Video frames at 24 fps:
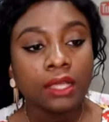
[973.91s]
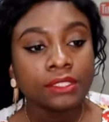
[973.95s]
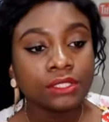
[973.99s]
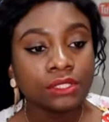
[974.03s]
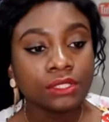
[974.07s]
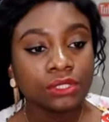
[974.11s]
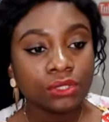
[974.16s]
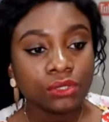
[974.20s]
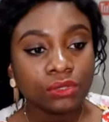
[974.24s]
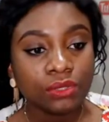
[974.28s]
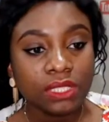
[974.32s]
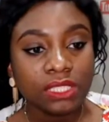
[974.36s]

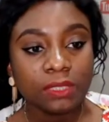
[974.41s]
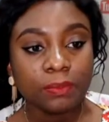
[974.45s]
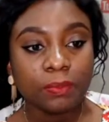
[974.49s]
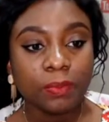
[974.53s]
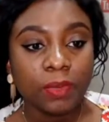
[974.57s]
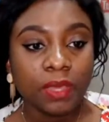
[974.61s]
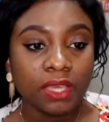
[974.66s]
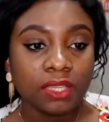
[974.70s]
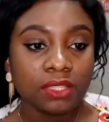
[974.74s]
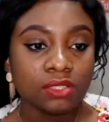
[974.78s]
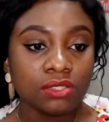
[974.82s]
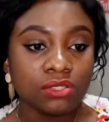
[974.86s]
though it
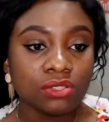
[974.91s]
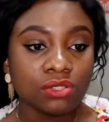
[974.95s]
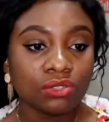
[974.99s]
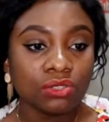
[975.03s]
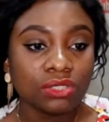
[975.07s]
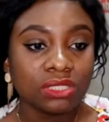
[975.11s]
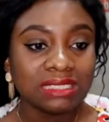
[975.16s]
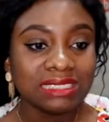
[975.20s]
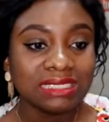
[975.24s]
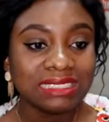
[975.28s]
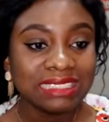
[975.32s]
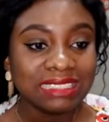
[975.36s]
depends on
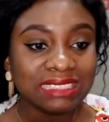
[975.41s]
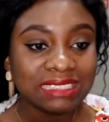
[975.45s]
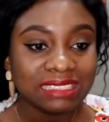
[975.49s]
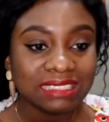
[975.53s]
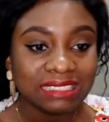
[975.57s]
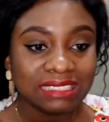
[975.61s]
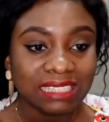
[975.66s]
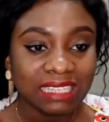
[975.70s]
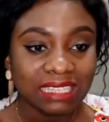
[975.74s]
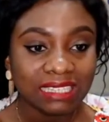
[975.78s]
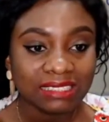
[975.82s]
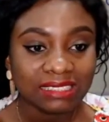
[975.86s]
the
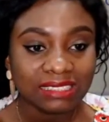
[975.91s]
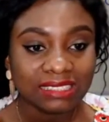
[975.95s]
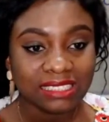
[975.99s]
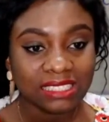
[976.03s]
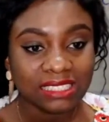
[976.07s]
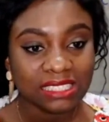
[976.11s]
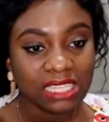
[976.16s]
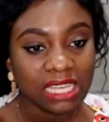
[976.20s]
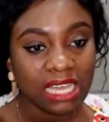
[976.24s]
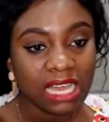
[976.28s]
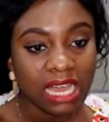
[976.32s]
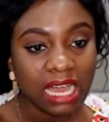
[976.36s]
distance,
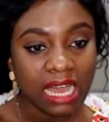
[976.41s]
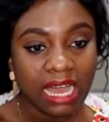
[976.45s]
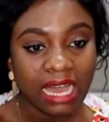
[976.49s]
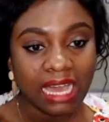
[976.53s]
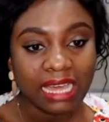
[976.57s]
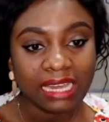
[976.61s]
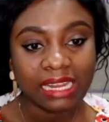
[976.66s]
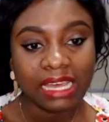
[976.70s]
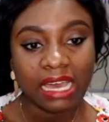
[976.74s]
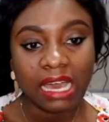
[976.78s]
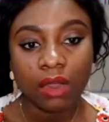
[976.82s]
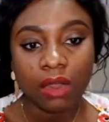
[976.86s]
Sha,
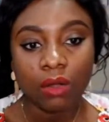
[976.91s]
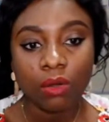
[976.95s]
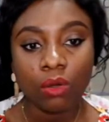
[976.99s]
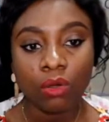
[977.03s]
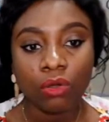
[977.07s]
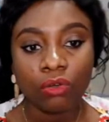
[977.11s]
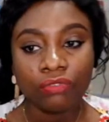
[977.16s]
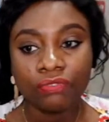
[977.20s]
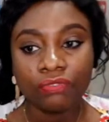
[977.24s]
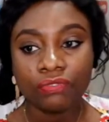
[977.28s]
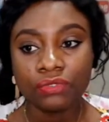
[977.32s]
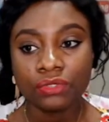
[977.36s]
and how
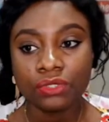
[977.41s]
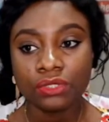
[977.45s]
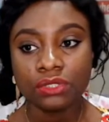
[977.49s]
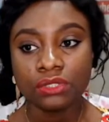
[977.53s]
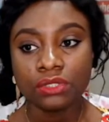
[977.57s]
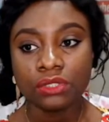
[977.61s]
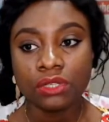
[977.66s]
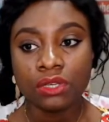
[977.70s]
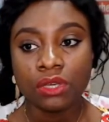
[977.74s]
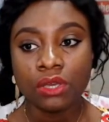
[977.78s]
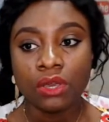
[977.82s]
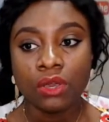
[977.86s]
often
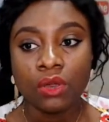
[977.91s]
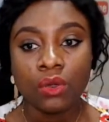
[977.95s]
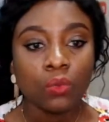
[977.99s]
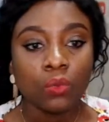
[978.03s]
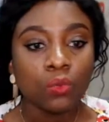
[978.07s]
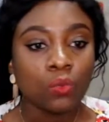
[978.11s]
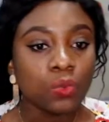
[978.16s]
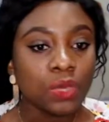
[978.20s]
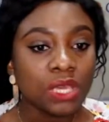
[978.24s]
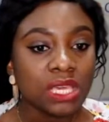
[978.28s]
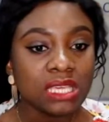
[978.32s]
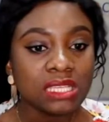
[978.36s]

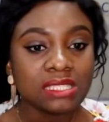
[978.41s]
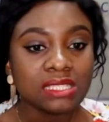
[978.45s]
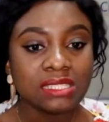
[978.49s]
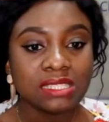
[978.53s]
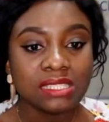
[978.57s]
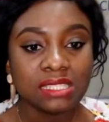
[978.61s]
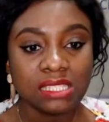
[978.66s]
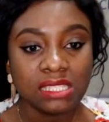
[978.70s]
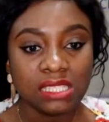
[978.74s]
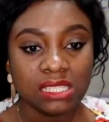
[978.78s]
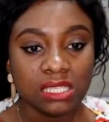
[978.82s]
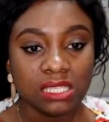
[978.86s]
we
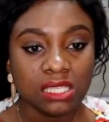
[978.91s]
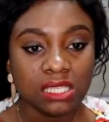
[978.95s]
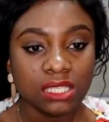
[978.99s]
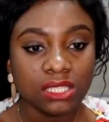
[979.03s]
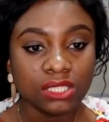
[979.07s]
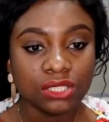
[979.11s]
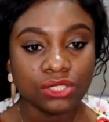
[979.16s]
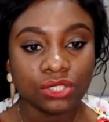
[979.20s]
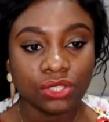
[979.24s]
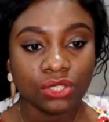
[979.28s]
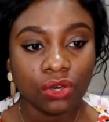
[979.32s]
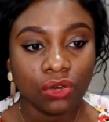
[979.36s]
see
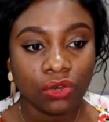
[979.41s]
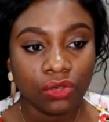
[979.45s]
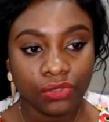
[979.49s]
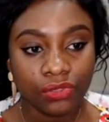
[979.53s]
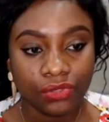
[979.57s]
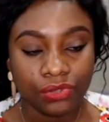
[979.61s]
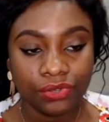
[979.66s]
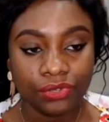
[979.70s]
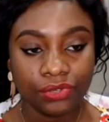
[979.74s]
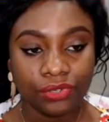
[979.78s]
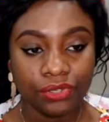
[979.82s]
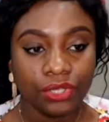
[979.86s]
each
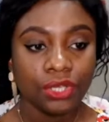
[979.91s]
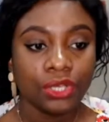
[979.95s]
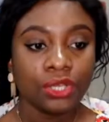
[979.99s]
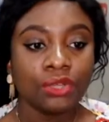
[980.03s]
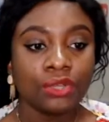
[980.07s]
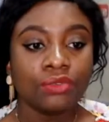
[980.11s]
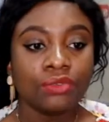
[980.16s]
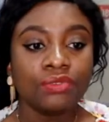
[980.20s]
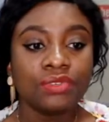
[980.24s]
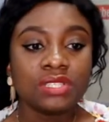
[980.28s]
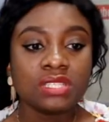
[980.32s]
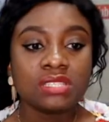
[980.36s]
other.
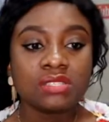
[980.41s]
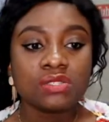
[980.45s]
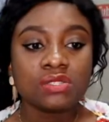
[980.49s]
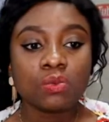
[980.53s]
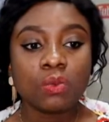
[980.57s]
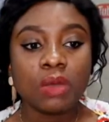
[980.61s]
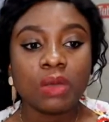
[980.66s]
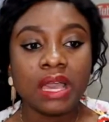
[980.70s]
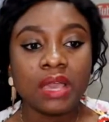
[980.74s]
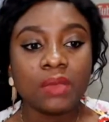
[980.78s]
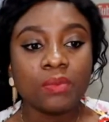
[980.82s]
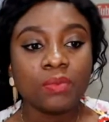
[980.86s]
Reasons
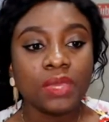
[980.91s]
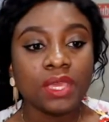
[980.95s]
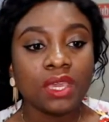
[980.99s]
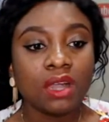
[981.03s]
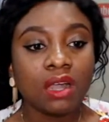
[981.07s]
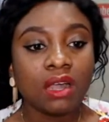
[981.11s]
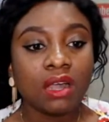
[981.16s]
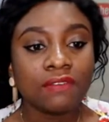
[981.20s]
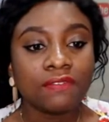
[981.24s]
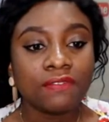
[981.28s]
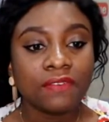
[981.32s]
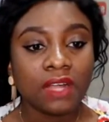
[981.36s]
why we
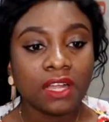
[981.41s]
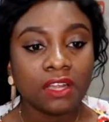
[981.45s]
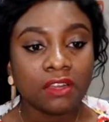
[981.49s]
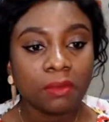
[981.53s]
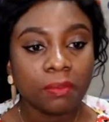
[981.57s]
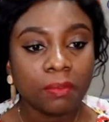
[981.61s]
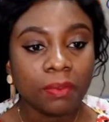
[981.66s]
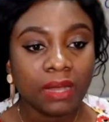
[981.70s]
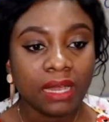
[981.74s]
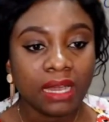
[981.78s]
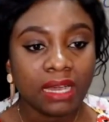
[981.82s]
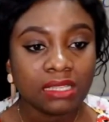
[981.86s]
are far
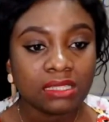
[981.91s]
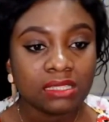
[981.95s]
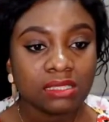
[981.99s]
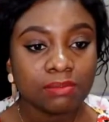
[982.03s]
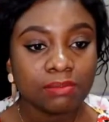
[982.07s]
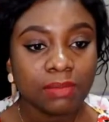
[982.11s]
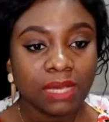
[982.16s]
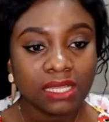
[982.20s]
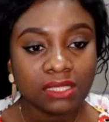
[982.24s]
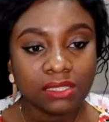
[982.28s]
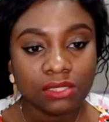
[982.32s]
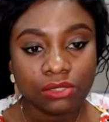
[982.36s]
apart
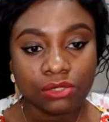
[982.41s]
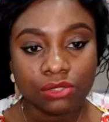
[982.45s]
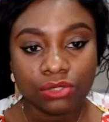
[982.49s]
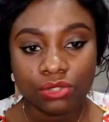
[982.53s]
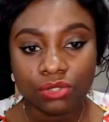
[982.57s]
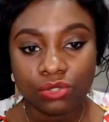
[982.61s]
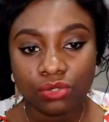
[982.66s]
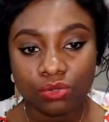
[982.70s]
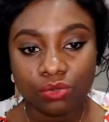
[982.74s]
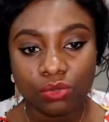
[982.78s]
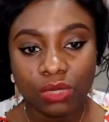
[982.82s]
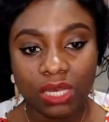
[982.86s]
matters
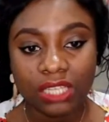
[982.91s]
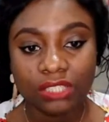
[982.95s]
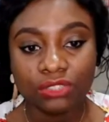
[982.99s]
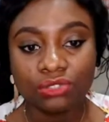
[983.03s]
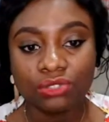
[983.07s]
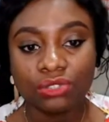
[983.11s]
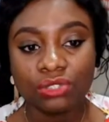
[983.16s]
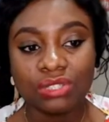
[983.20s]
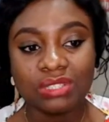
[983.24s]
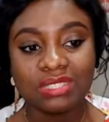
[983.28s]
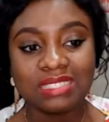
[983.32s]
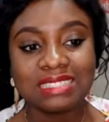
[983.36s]
too, and
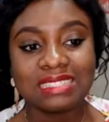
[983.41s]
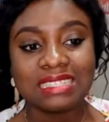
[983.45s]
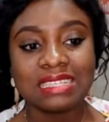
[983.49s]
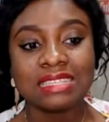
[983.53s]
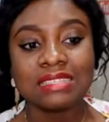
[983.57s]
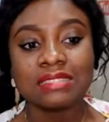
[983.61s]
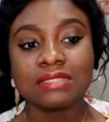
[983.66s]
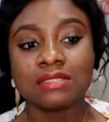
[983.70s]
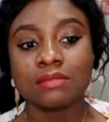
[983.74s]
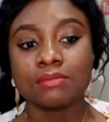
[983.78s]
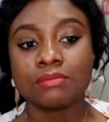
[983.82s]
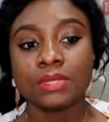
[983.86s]
trust
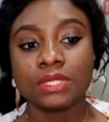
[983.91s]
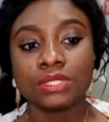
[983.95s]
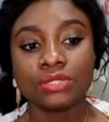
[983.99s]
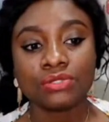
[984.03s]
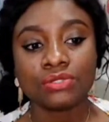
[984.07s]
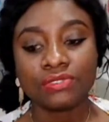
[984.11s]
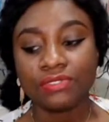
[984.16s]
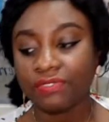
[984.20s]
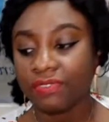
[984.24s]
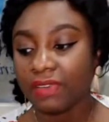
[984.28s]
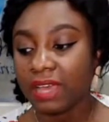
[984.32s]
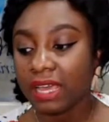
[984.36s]
is a
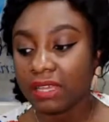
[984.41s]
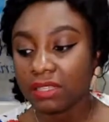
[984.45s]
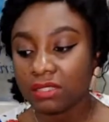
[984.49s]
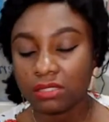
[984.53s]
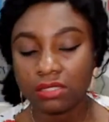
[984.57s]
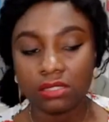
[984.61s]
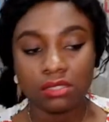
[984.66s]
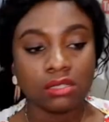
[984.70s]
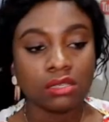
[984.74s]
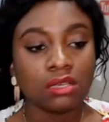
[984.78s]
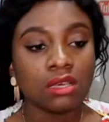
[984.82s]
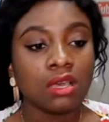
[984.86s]
major
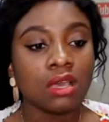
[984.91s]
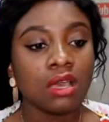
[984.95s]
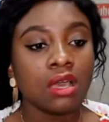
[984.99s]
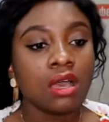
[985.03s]
factor.